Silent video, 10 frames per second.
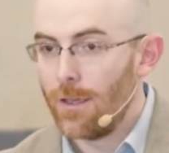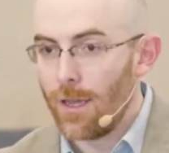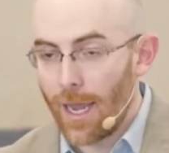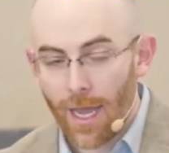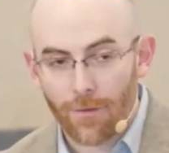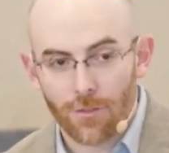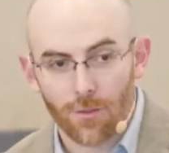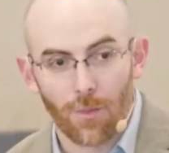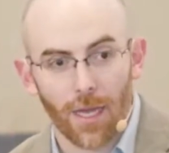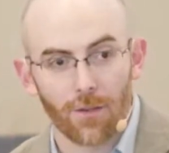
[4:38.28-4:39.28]
I have
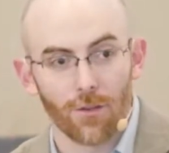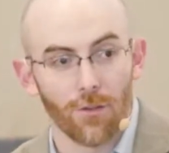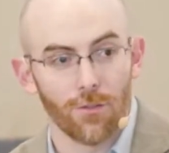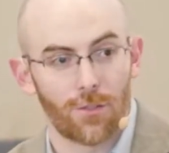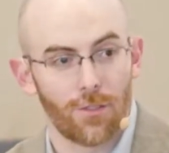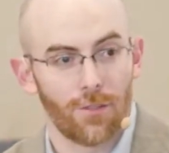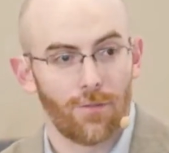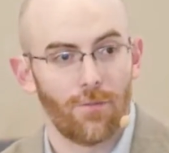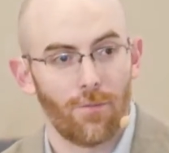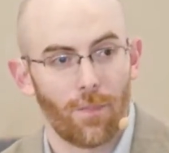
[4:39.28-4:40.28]
some bad news.
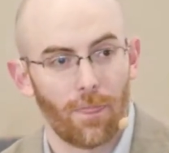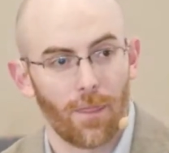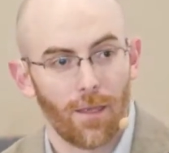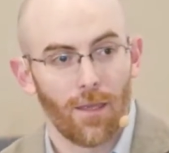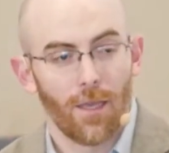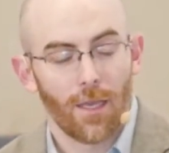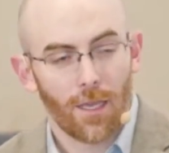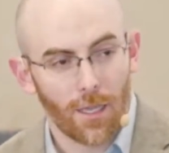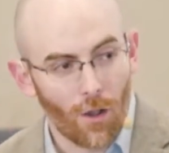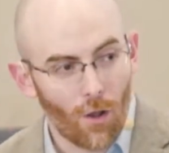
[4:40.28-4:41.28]

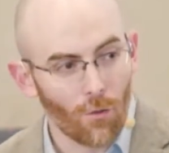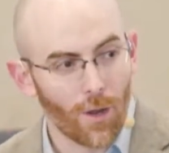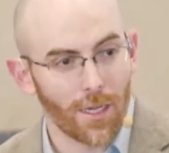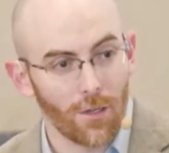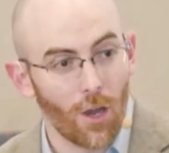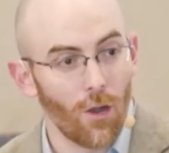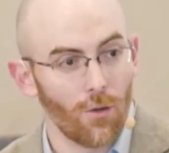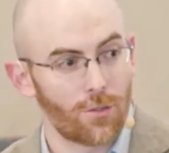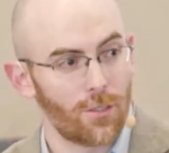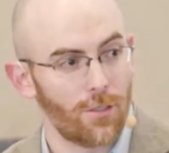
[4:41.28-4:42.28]
He already
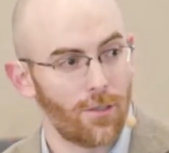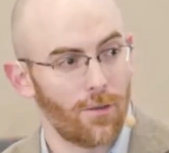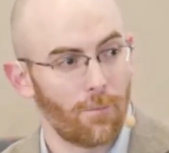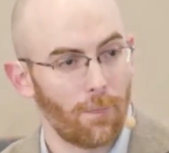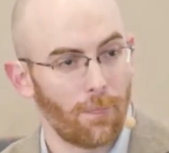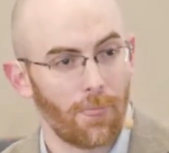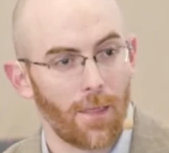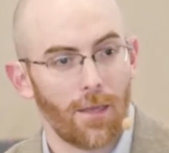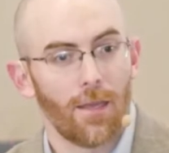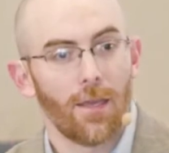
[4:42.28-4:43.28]
knows,
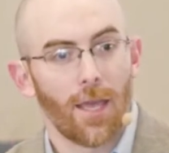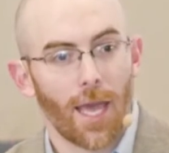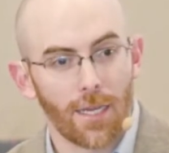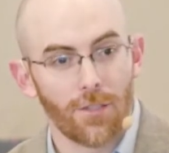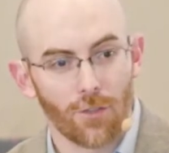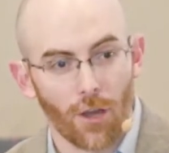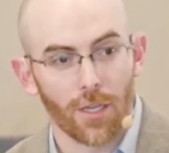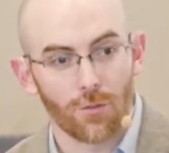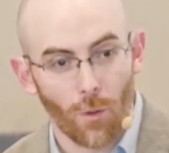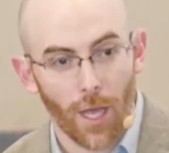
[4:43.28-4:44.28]
and he's on
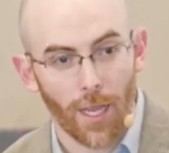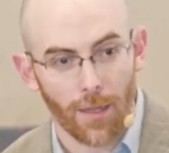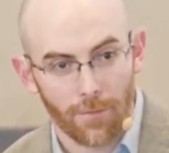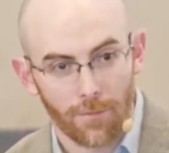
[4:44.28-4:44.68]
his way.